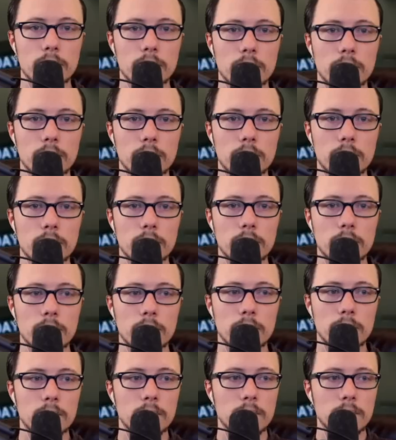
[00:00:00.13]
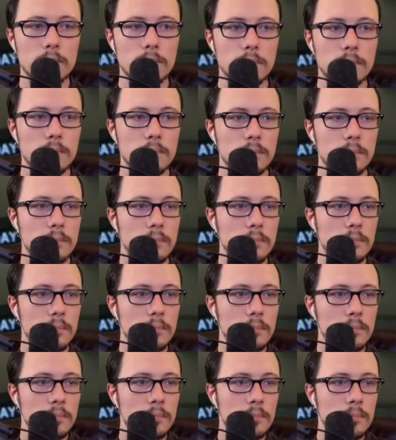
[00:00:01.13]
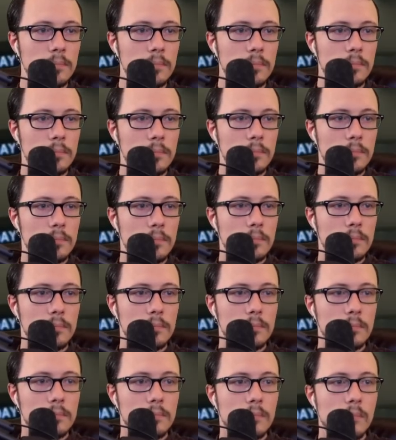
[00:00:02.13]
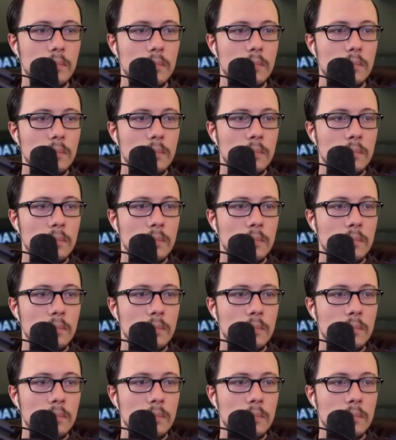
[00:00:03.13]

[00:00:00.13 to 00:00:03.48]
(silent)